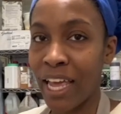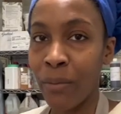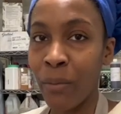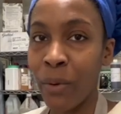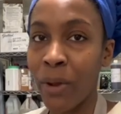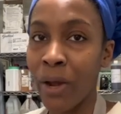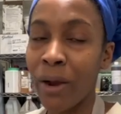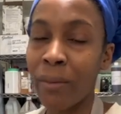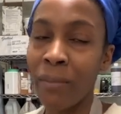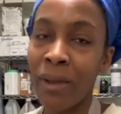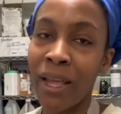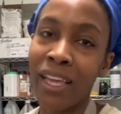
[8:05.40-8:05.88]

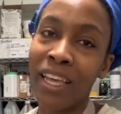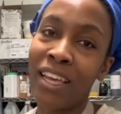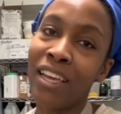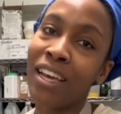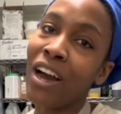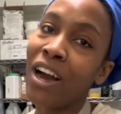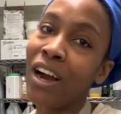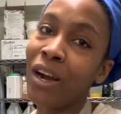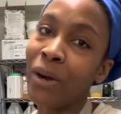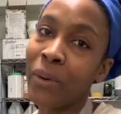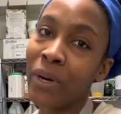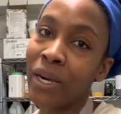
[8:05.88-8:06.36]
we are making
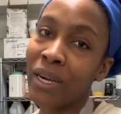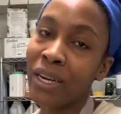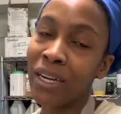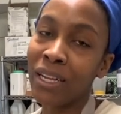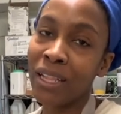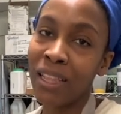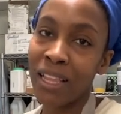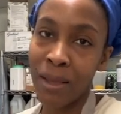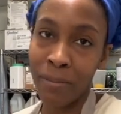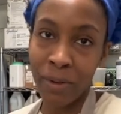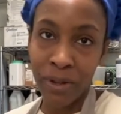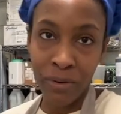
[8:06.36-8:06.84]
our
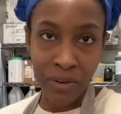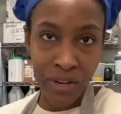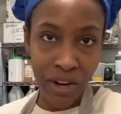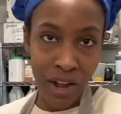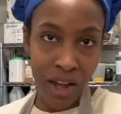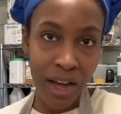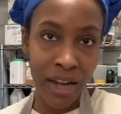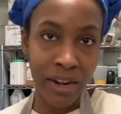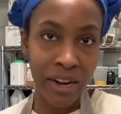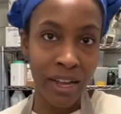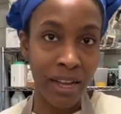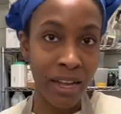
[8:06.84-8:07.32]
lemon
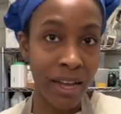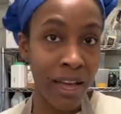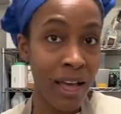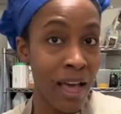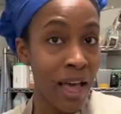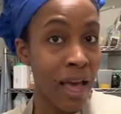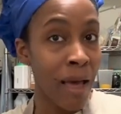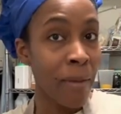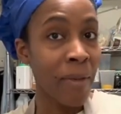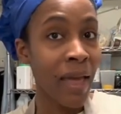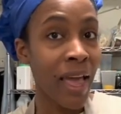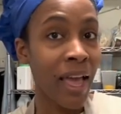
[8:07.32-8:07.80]
ricotta
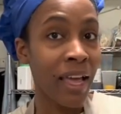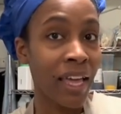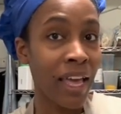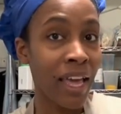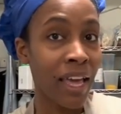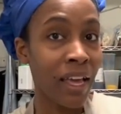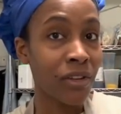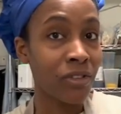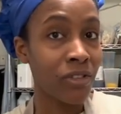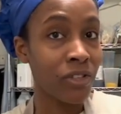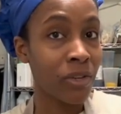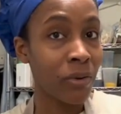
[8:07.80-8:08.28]

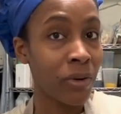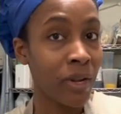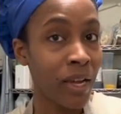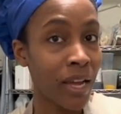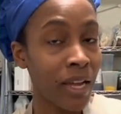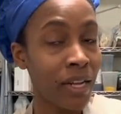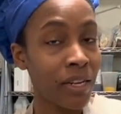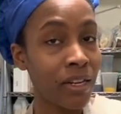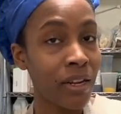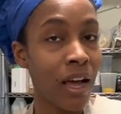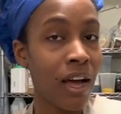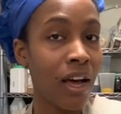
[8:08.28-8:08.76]
pancake
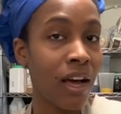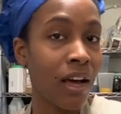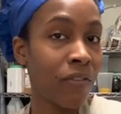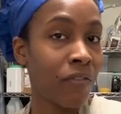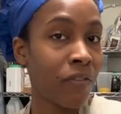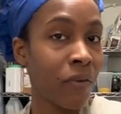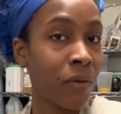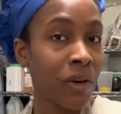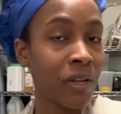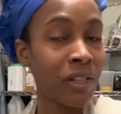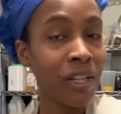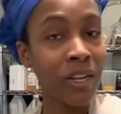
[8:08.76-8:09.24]
donut uh,
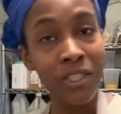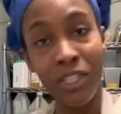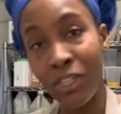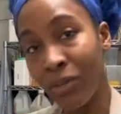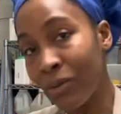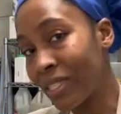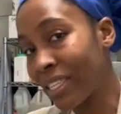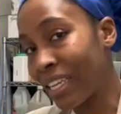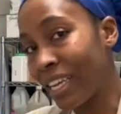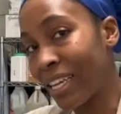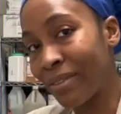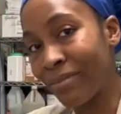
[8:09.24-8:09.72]
for
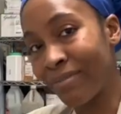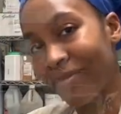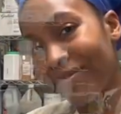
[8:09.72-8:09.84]
Lartusi.